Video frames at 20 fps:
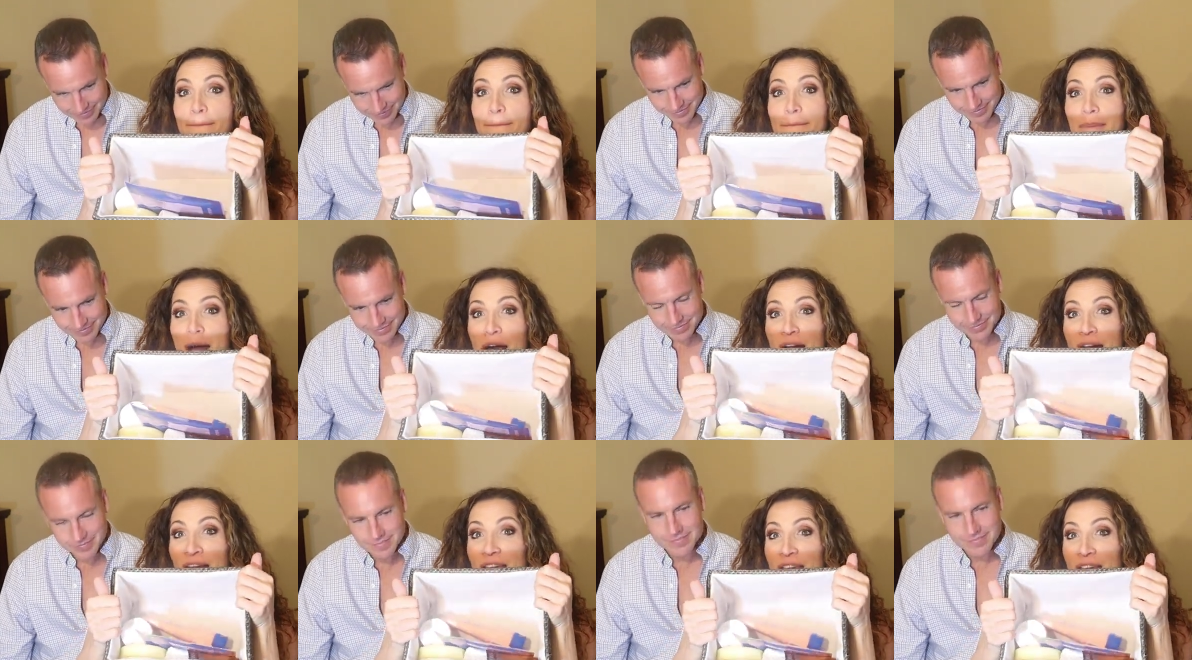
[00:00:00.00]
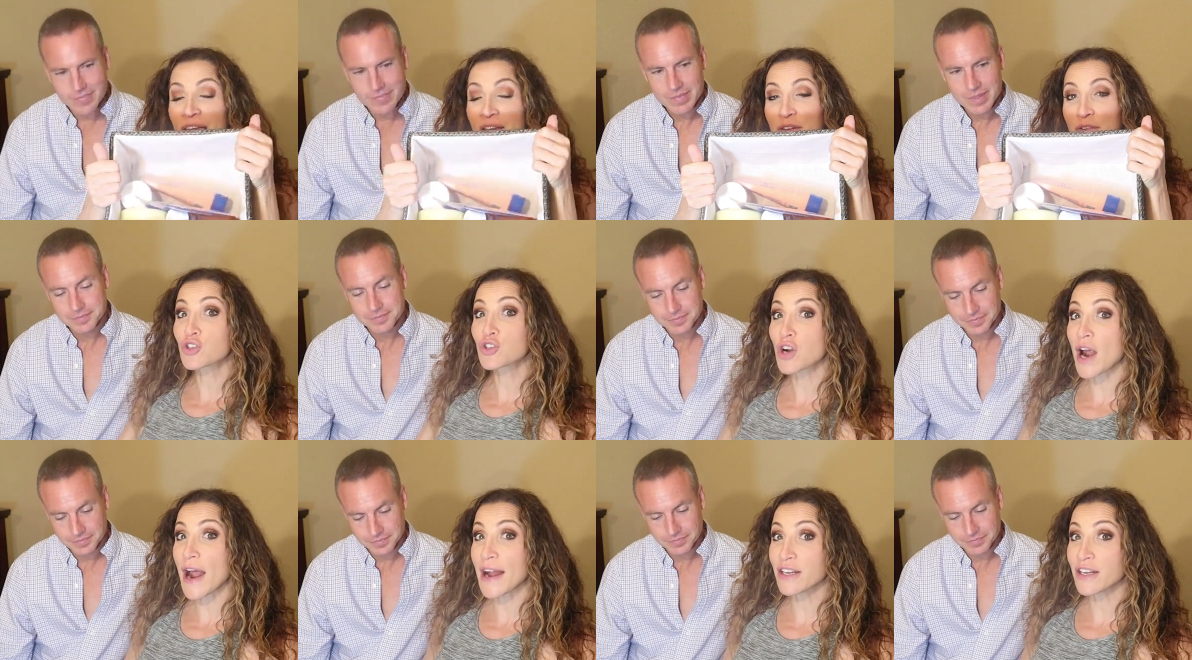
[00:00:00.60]
Speaker 1: my
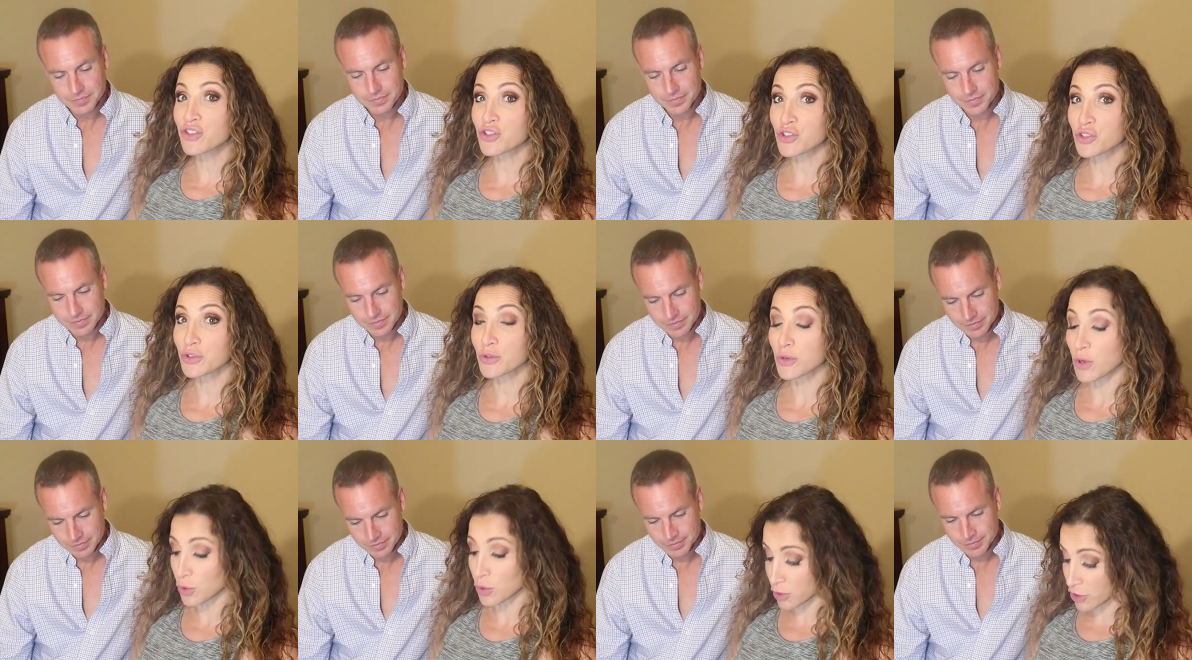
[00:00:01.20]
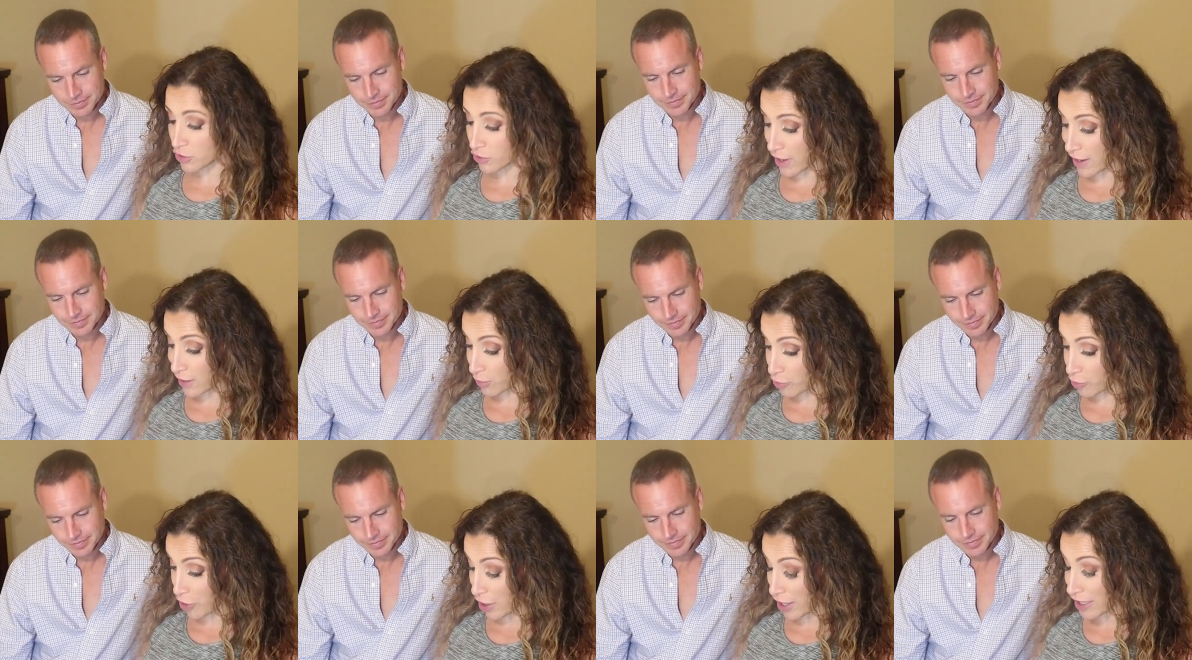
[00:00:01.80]
tried and true holy grail
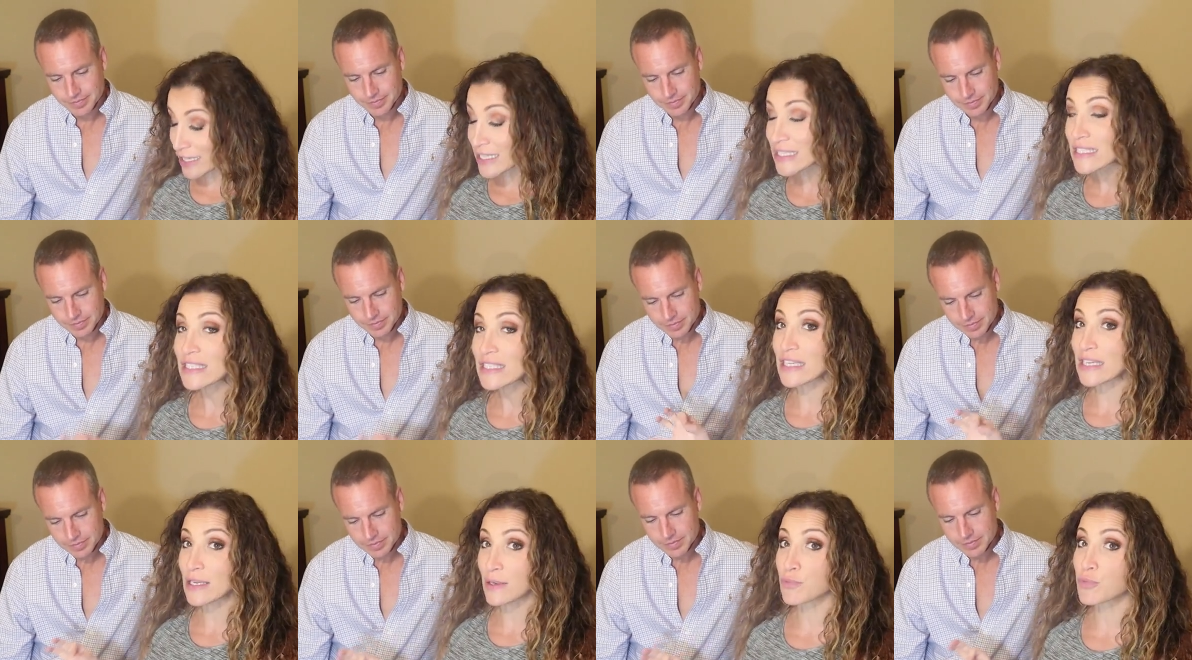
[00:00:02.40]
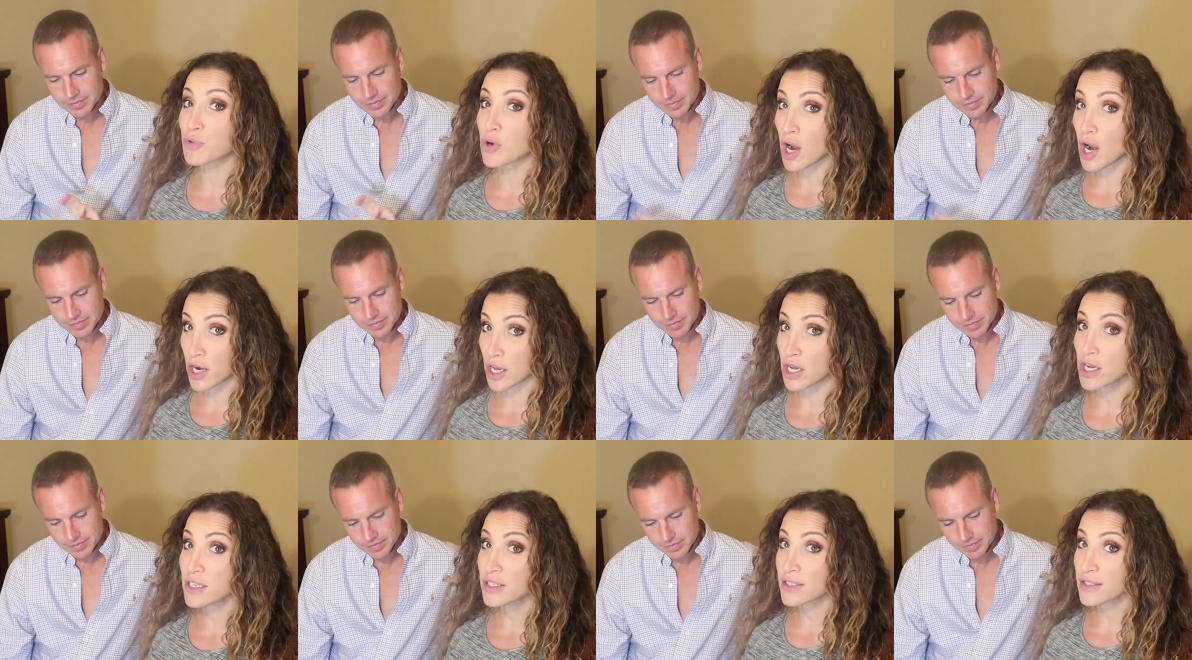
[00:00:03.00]
pregnancy
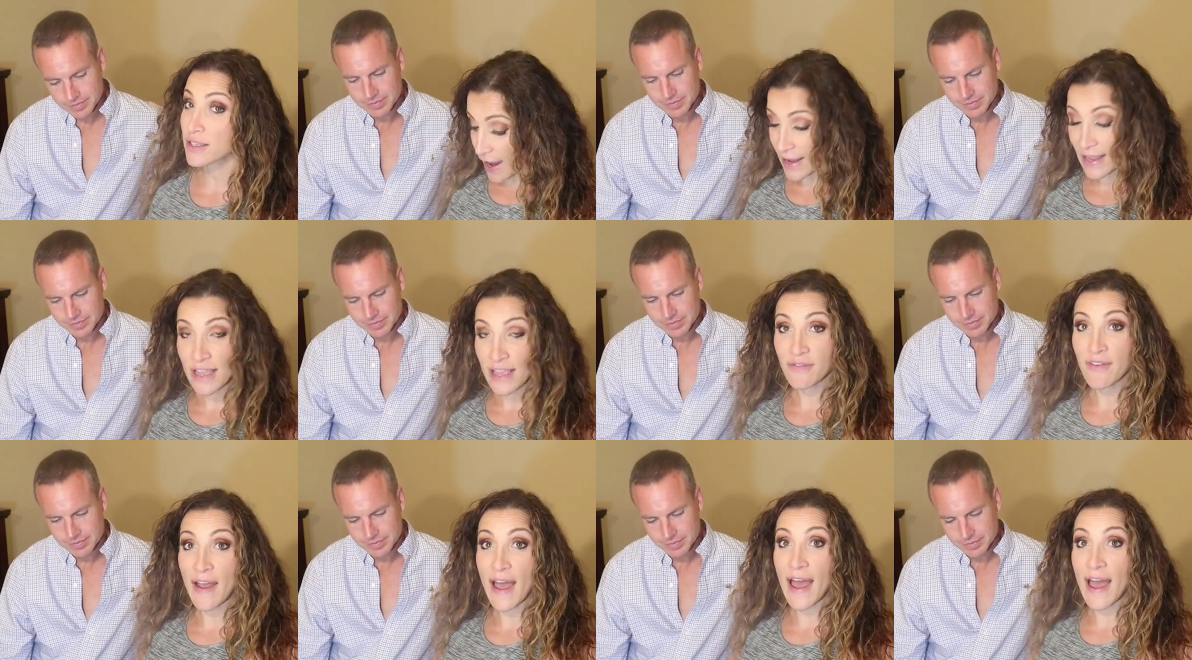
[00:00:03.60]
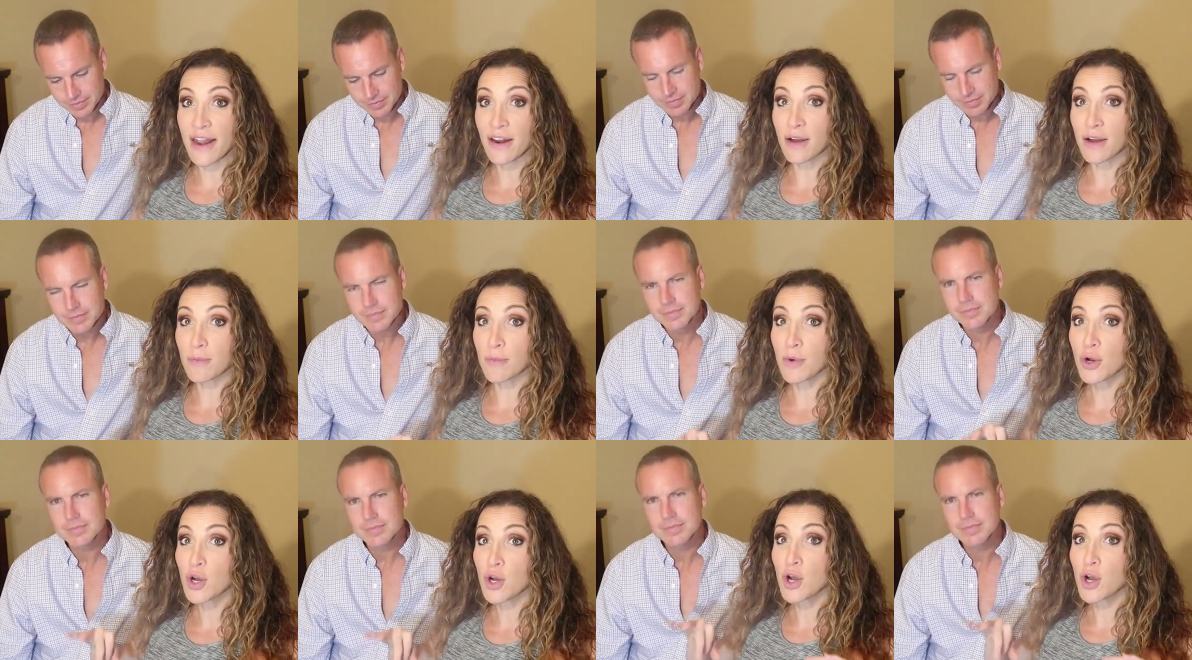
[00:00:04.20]
products. I gave Adam